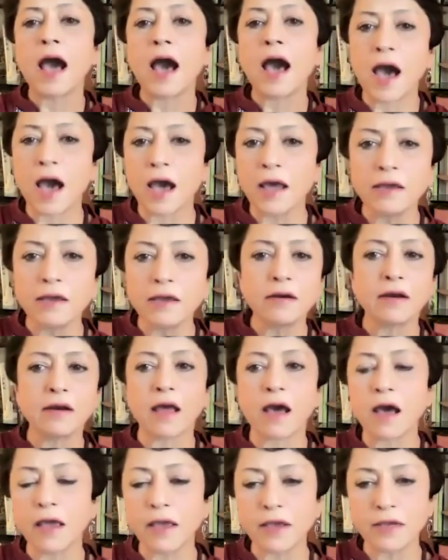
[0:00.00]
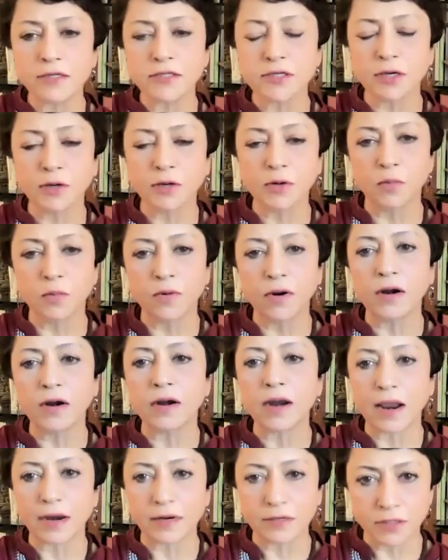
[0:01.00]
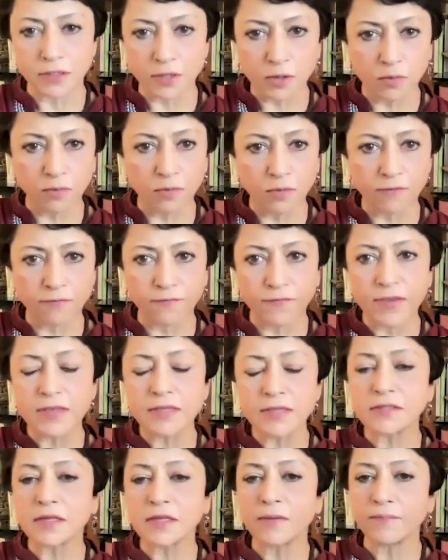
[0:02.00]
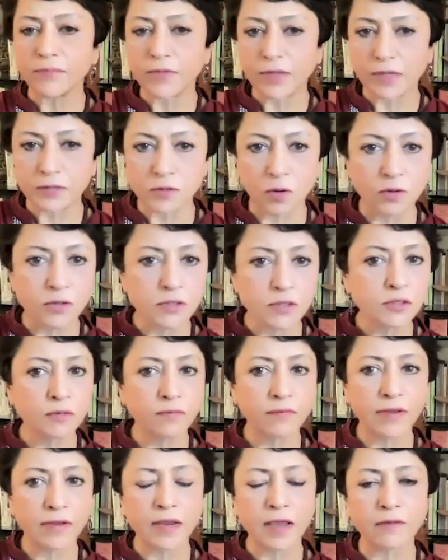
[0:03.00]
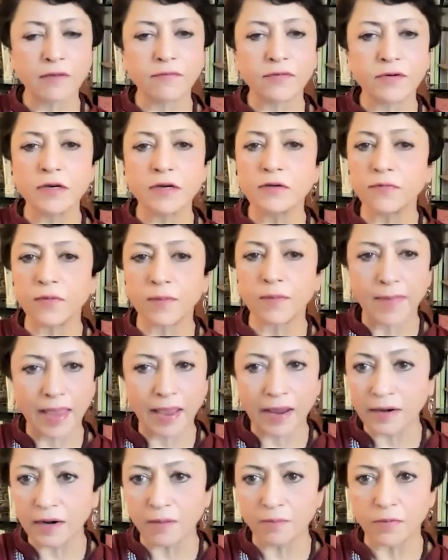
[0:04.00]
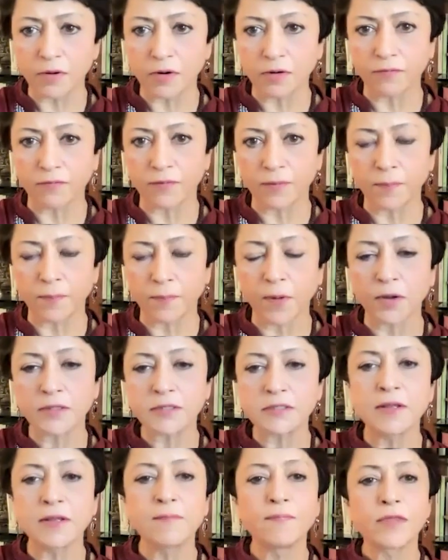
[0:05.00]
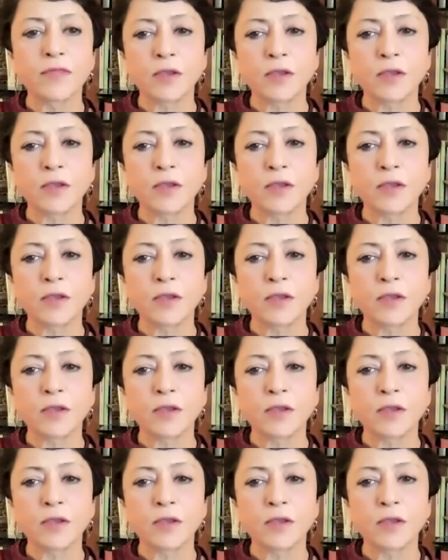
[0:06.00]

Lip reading: higher and higher turnover and turnover fees is also very evident from a number of reports,